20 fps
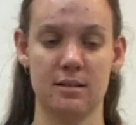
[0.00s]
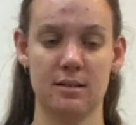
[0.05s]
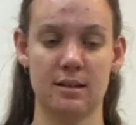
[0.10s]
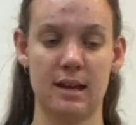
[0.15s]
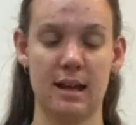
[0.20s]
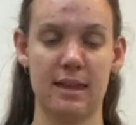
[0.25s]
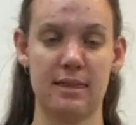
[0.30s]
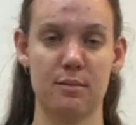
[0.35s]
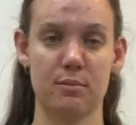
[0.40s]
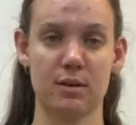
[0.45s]

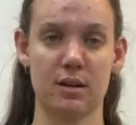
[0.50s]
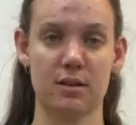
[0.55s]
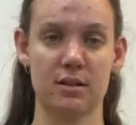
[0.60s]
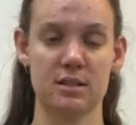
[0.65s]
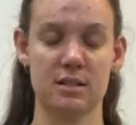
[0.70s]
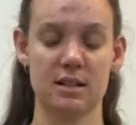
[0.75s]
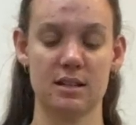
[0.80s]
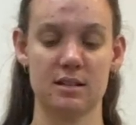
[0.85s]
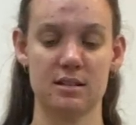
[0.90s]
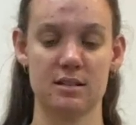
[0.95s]
And then we're going
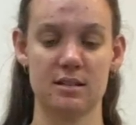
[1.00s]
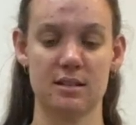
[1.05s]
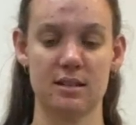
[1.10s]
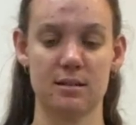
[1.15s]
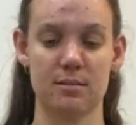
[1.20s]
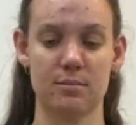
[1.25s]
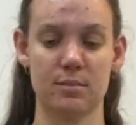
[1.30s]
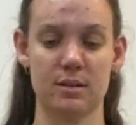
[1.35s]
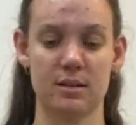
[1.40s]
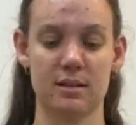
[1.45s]
down to
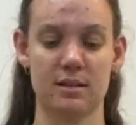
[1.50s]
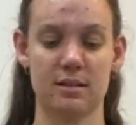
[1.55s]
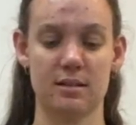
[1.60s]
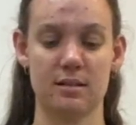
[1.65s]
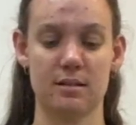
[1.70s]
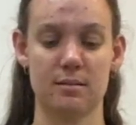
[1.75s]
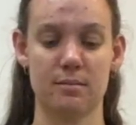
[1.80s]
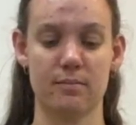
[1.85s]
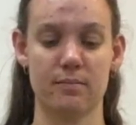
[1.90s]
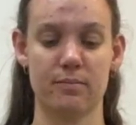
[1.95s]
that
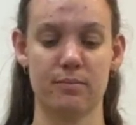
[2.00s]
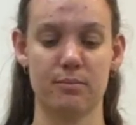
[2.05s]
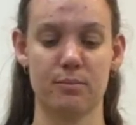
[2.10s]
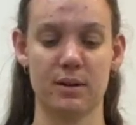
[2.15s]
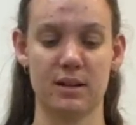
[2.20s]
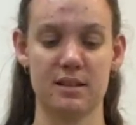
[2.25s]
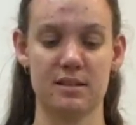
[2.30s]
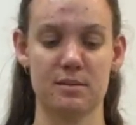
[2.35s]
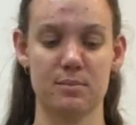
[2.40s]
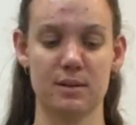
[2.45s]

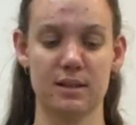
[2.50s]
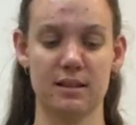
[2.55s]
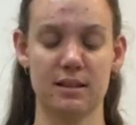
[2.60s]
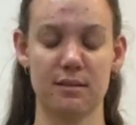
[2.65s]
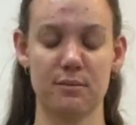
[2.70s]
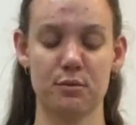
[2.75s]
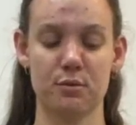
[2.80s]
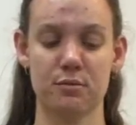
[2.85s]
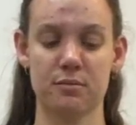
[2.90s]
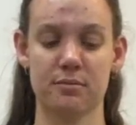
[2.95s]
basement
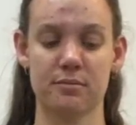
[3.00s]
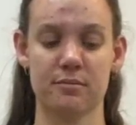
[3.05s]
level.